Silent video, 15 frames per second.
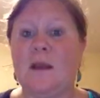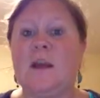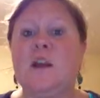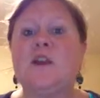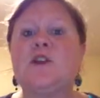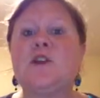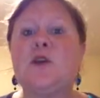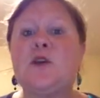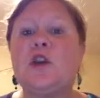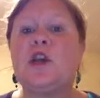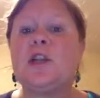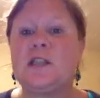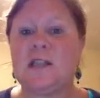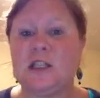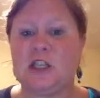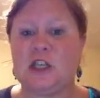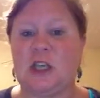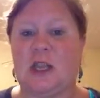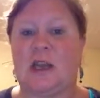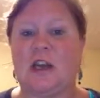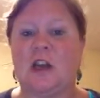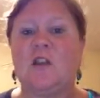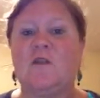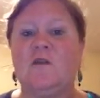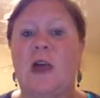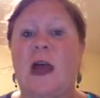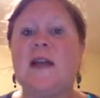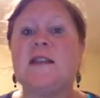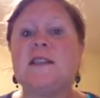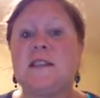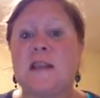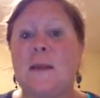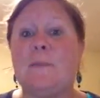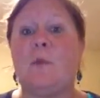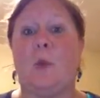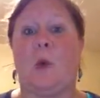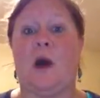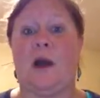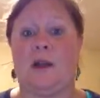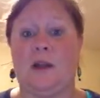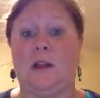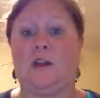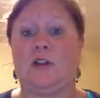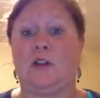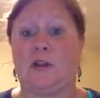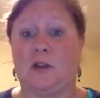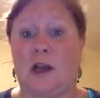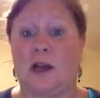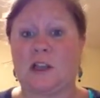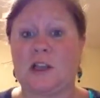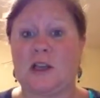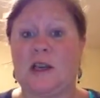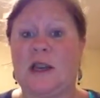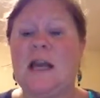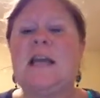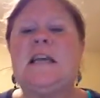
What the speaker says: So your attention getter, that's step 1 in your introduction.